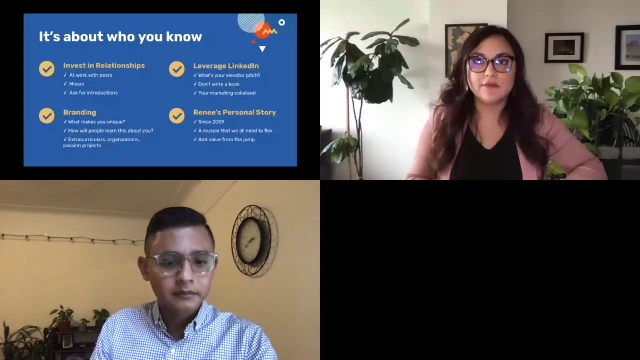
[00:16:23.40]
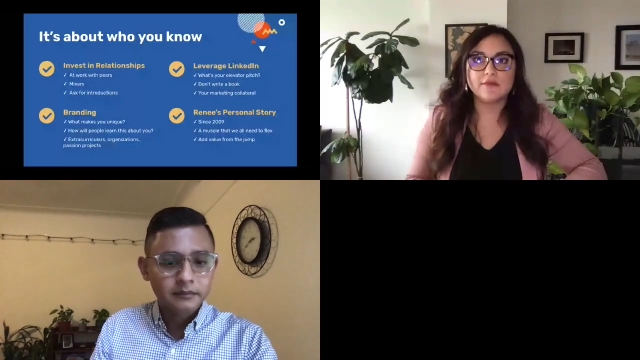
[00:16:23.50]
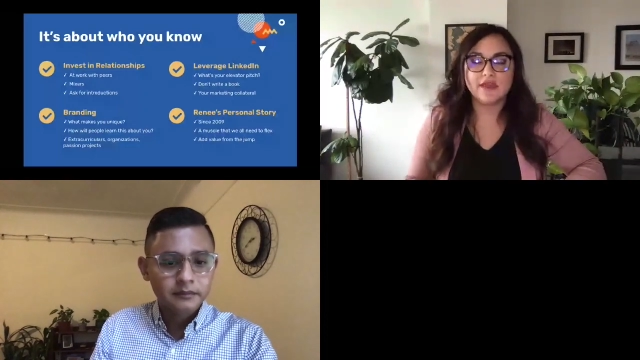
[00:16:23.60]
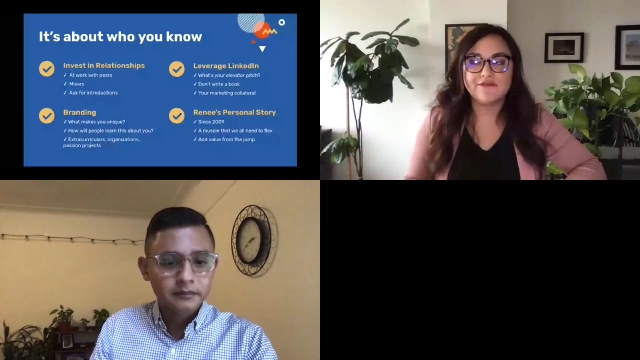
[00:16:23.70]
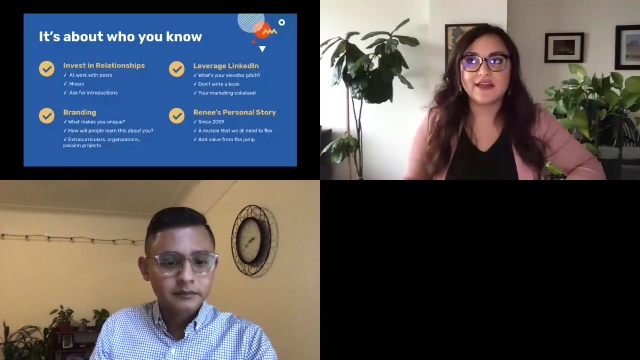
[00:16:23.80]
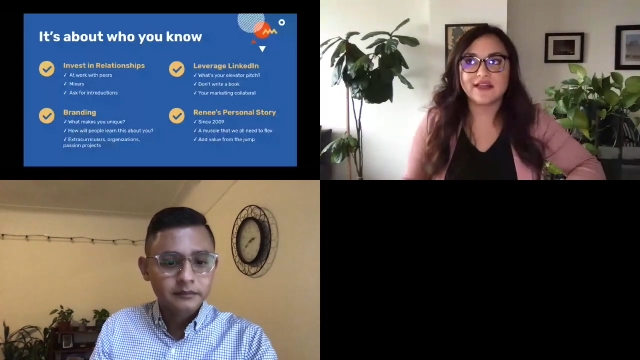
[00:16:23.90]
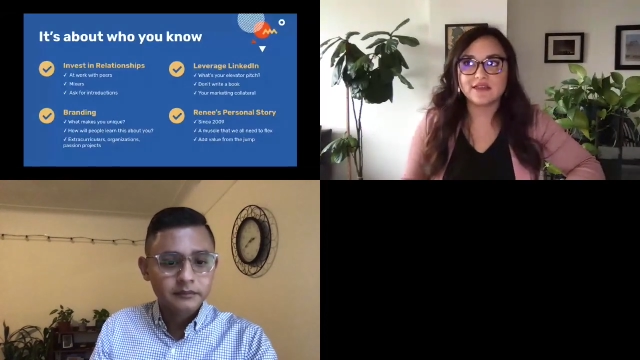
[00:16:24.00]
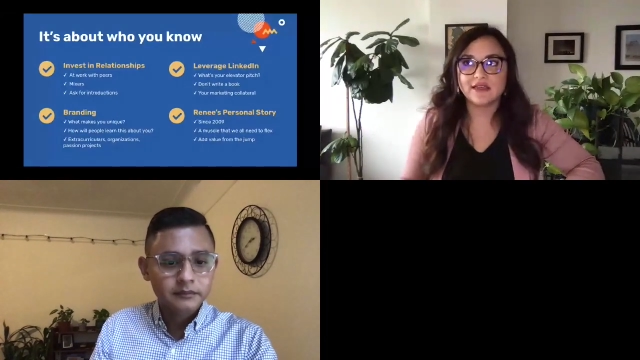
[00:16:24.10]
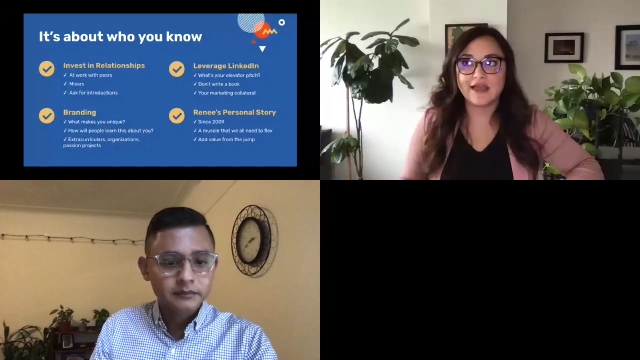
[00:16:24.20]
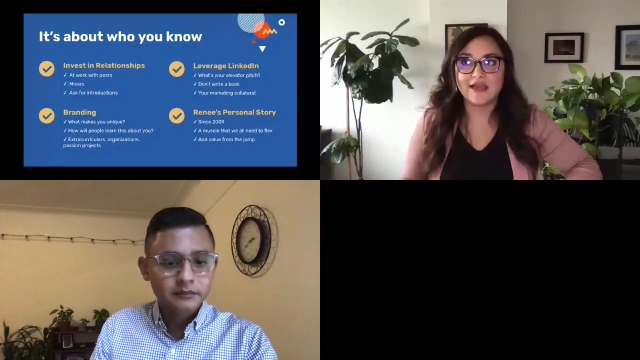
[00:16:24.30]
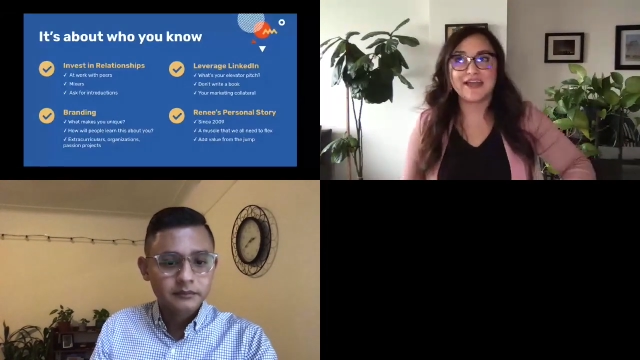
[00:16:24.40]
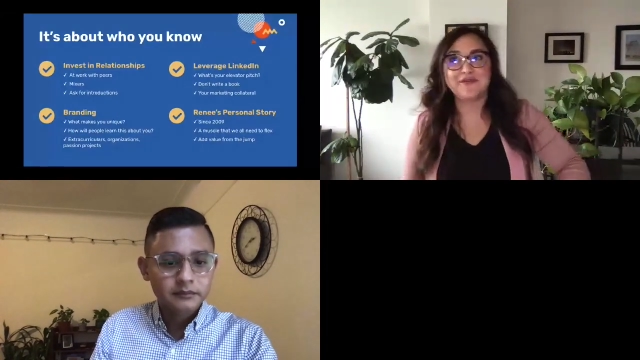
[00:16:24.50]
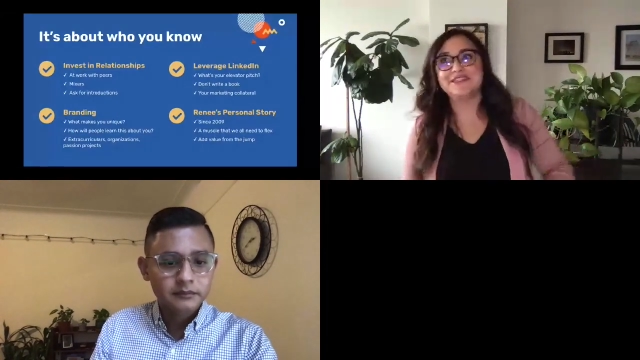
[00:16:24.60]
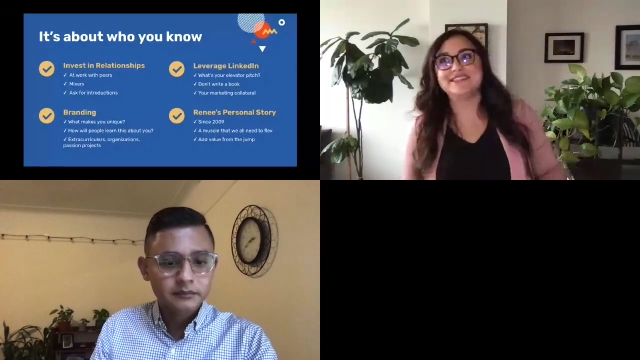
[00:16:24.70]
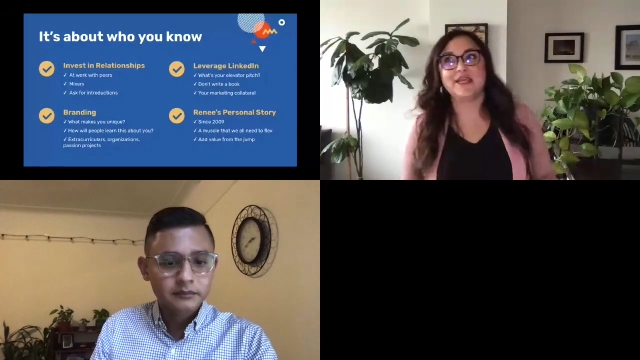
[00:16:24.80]
Speaker 1: if that, I, I would
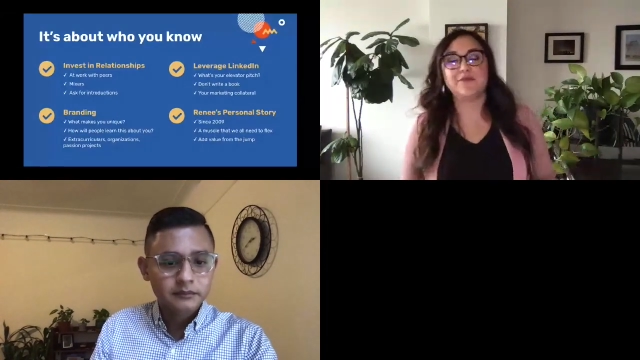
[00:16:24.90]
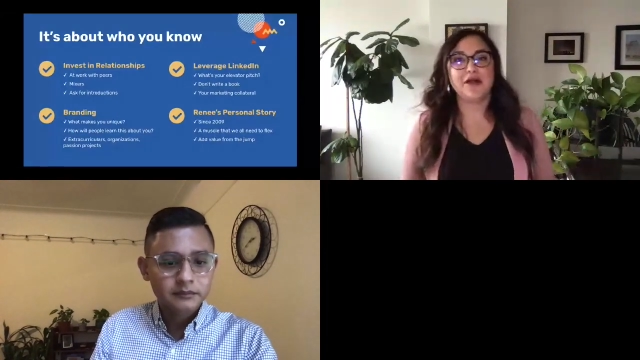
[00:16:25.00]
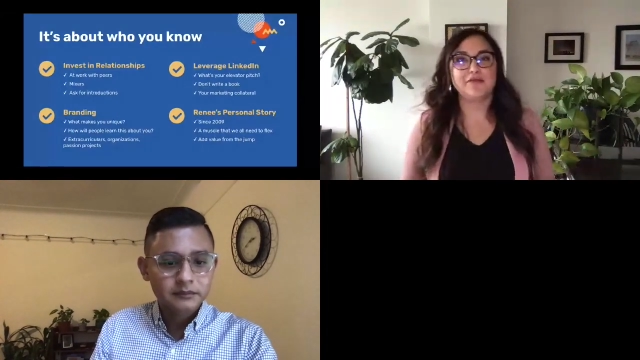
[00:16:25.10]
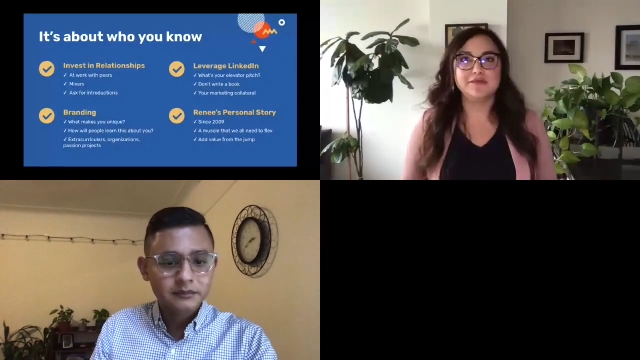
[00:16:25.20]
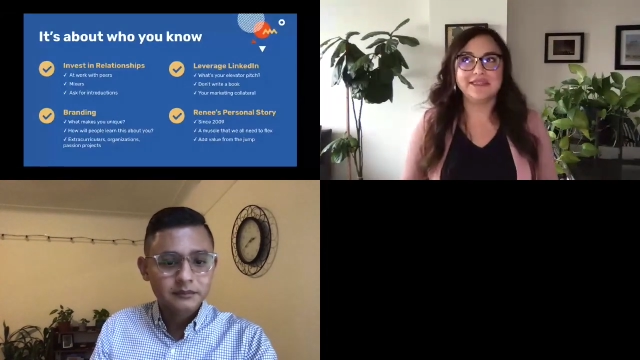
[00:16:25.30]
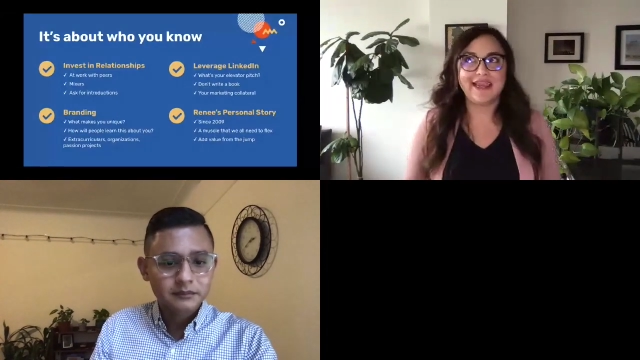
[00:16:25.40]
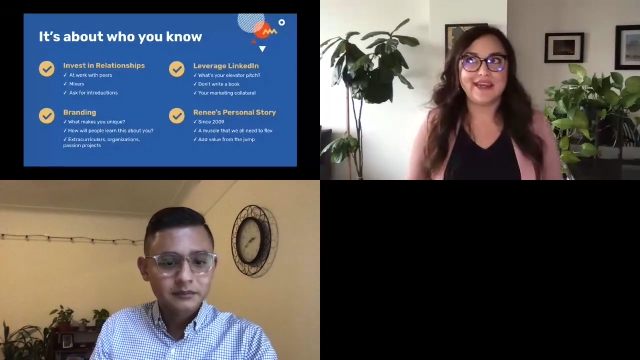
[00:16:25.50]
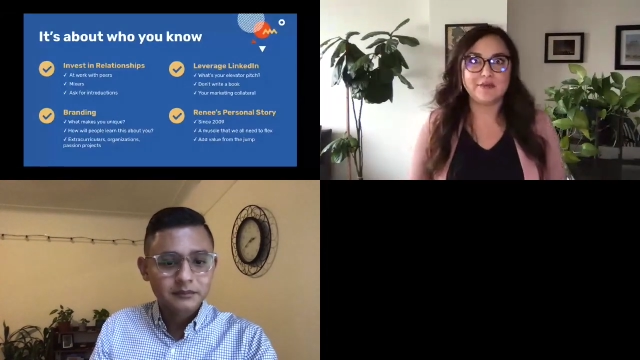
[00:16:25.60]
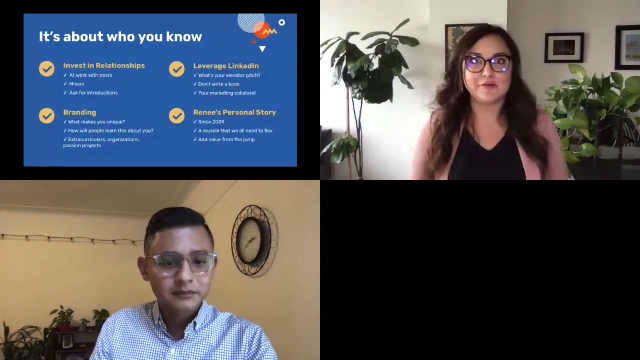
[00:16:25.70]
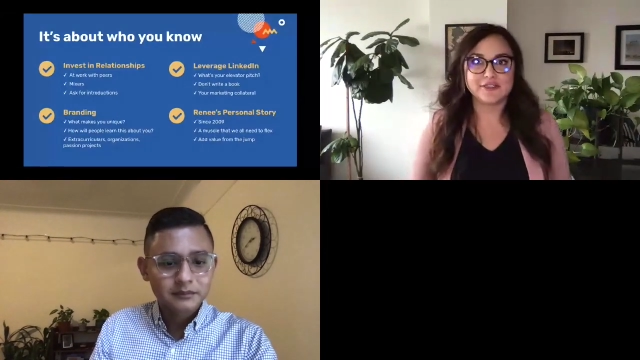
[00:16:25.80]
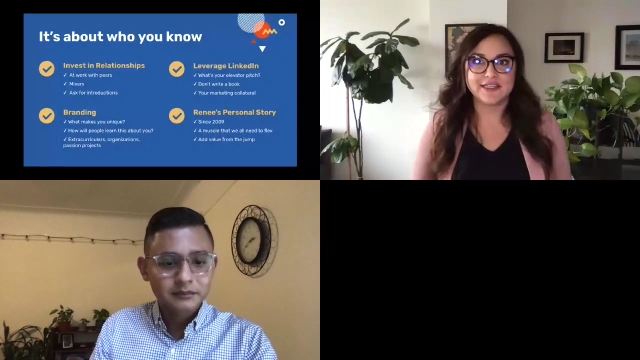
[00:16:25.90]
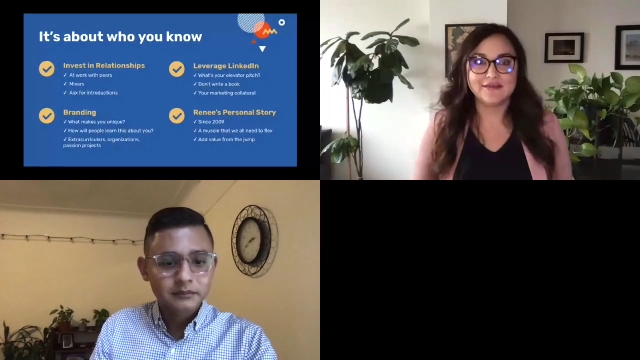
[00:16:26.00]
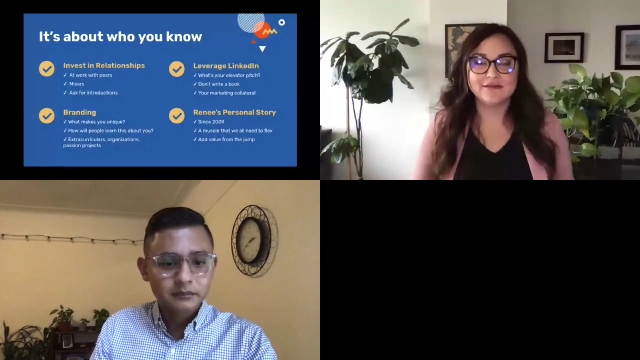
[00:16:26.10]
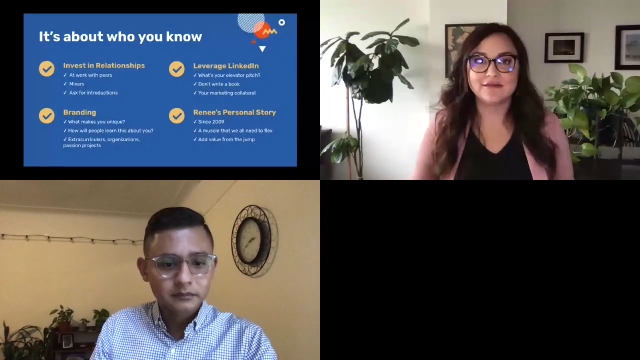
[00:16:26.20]
say probably 80%.